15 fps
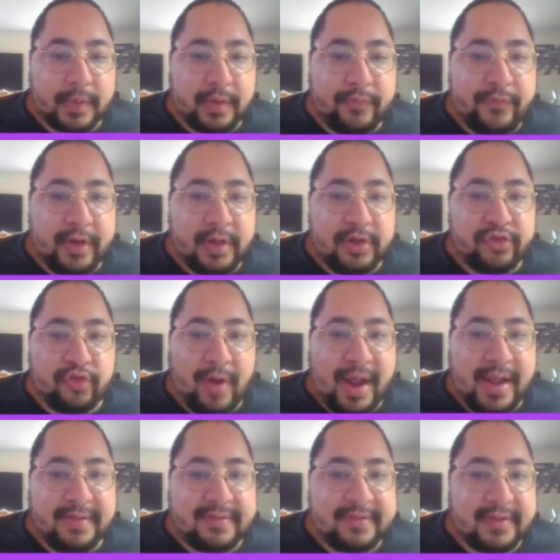Village
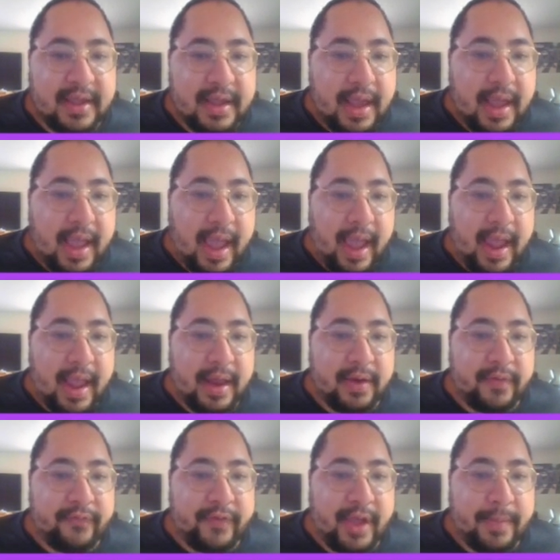Rites, and
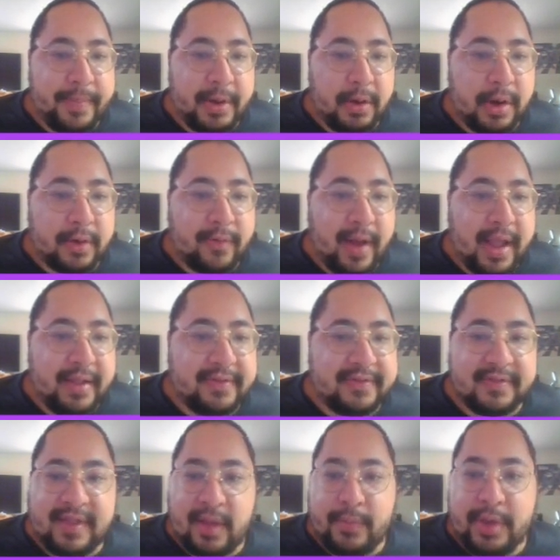Vampiric
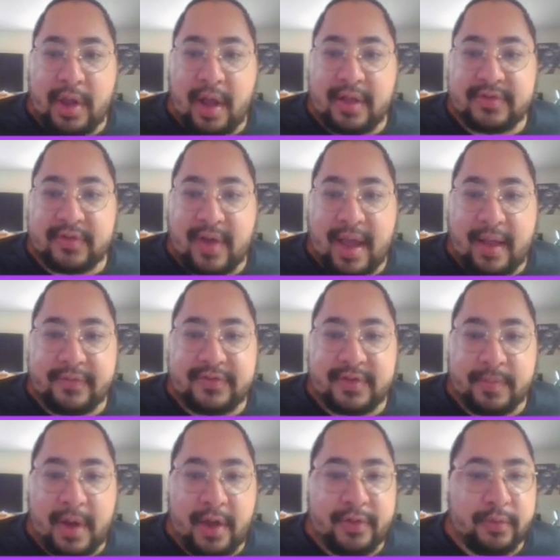Rites. Then we also have
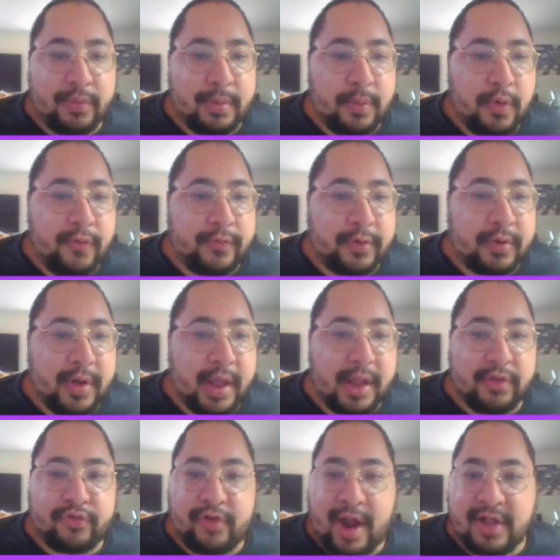some other removal
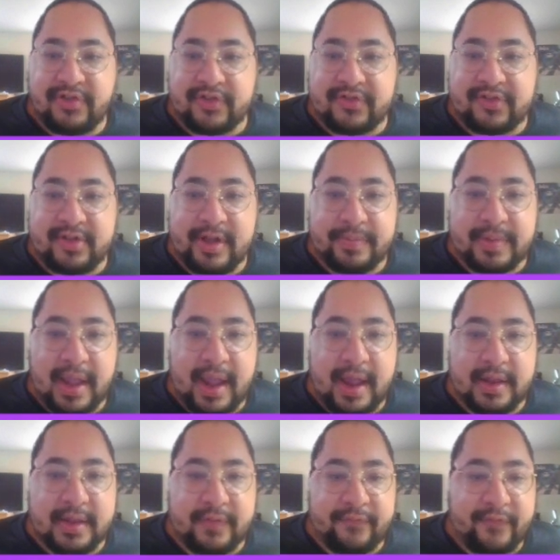in Tragic Slip
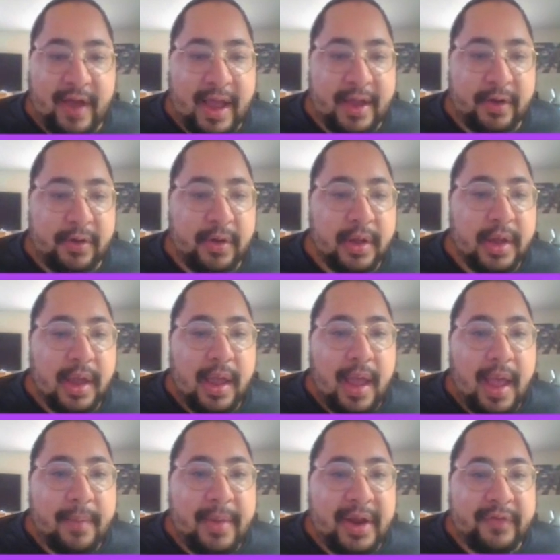and Defile.
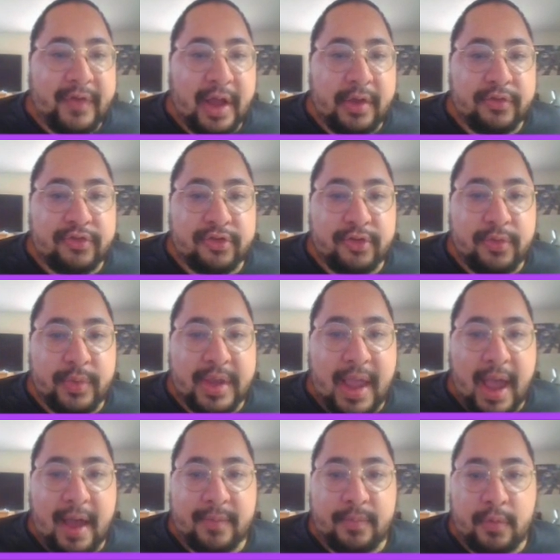At mana value 2, we
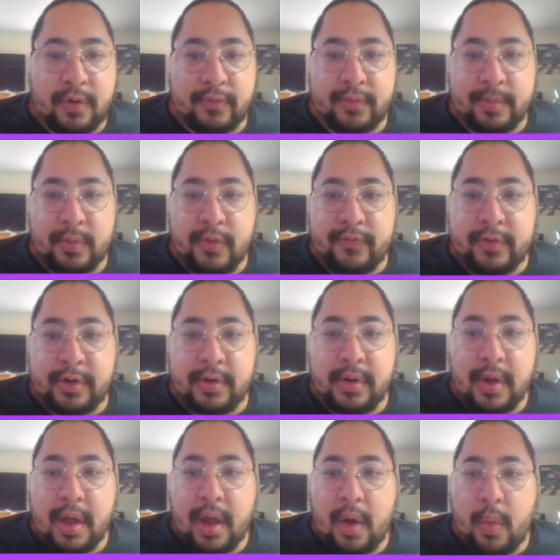have more removal,
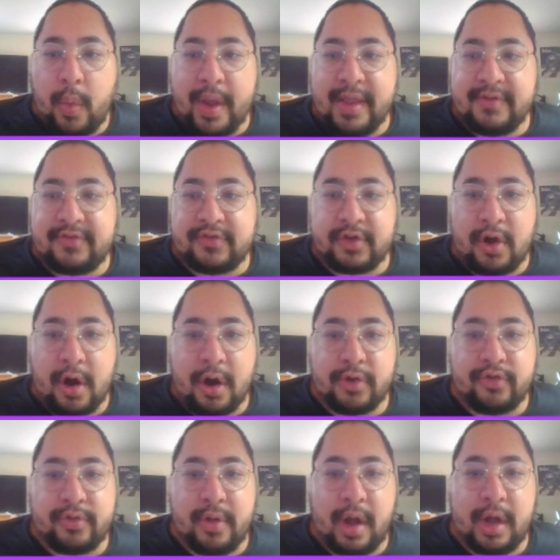ways
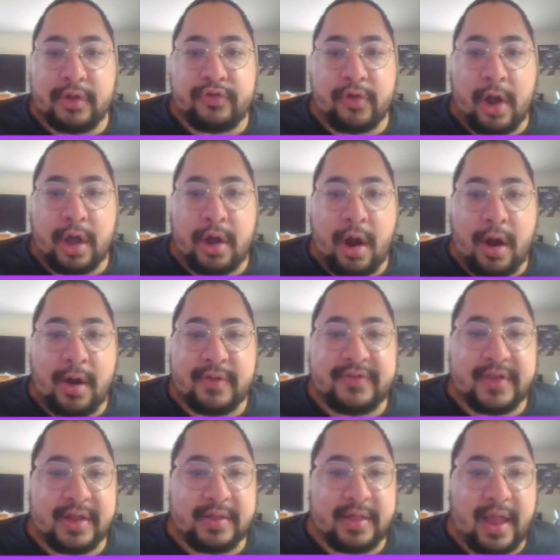to draw
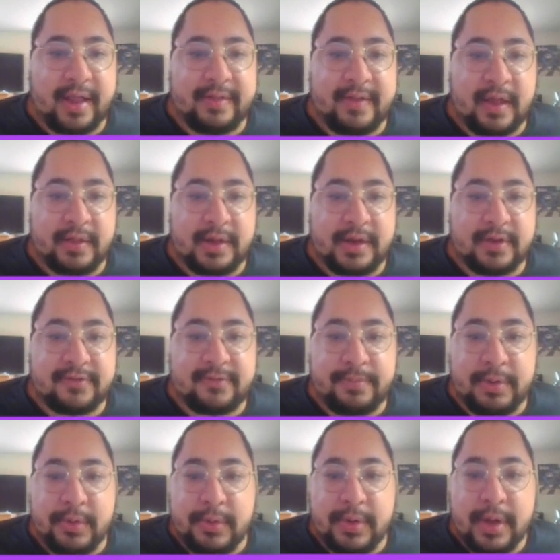cards in like Deadly
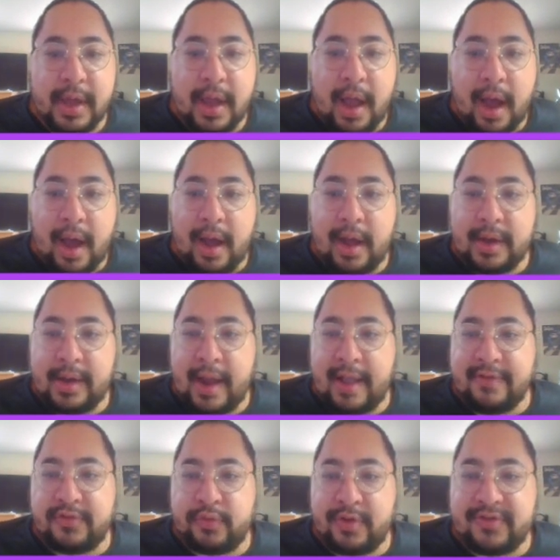Dispute,
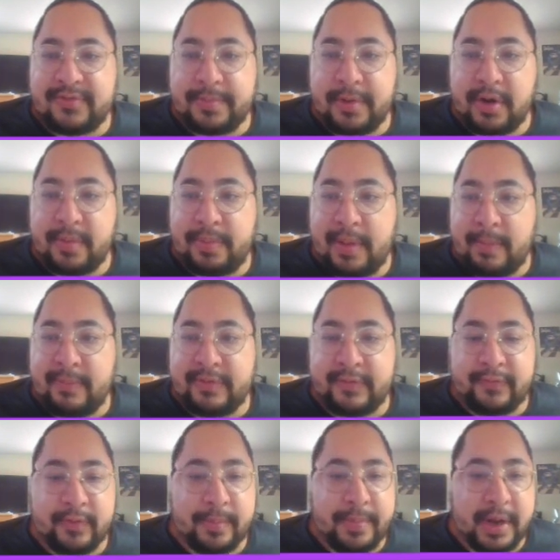Night's Whisper, Plum of the
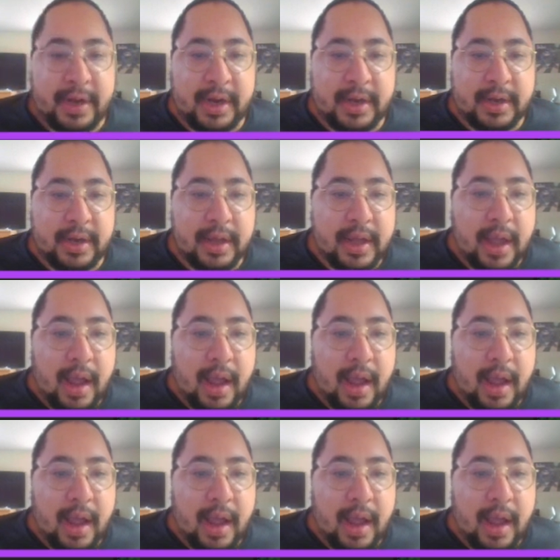Forbidden,